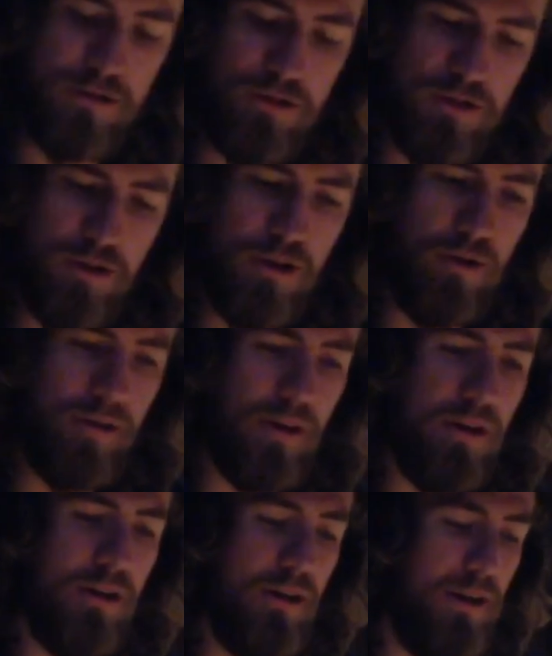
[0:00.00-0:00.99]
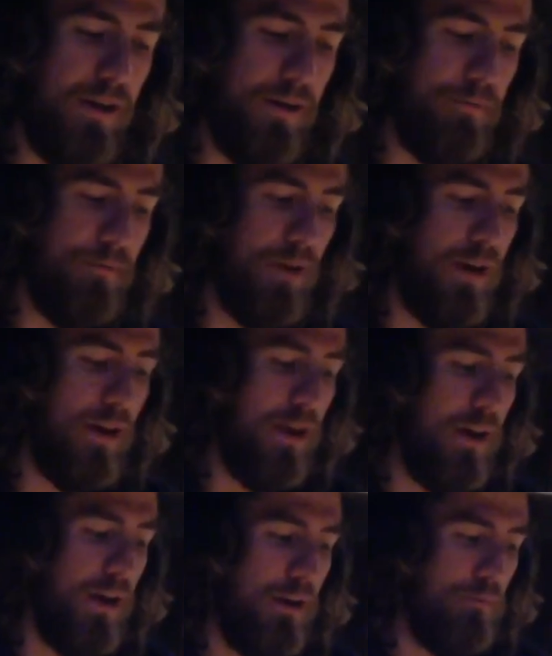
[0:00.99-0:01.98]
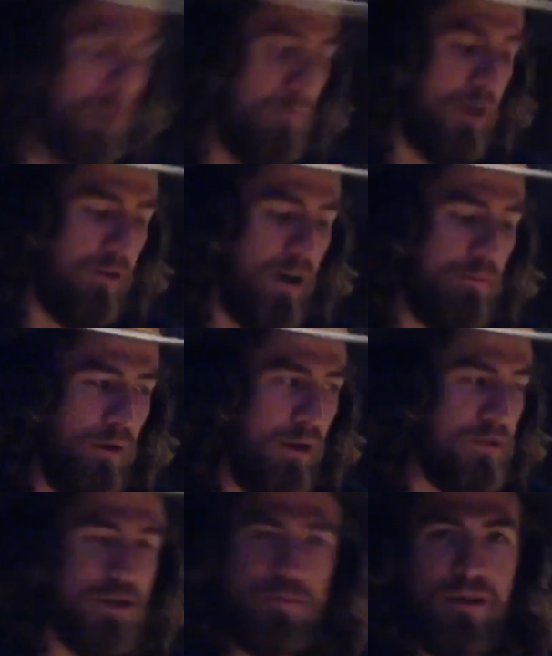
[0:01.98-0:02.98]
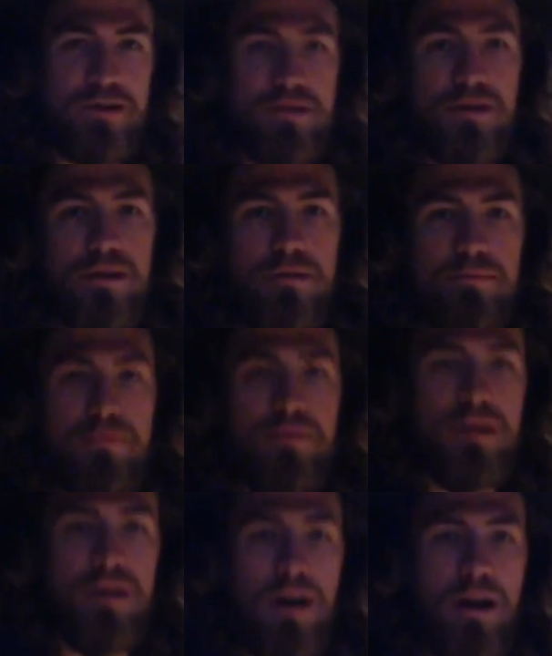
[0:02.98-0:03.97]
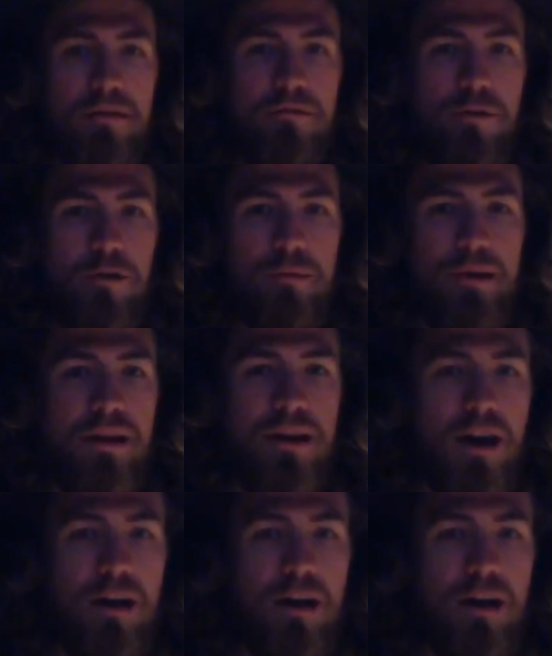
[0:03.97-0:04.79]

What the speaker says: cushion going. But my grandparents especially did a lot for me.